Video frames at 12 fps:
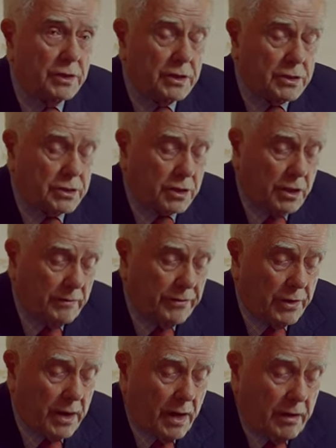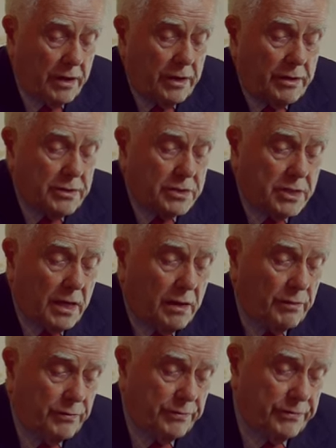discover our inner
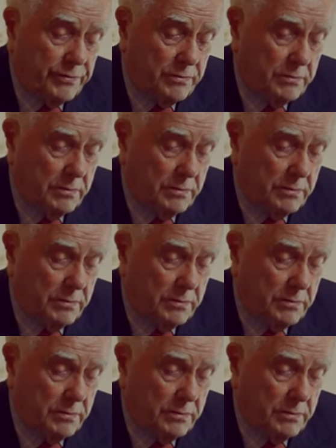self.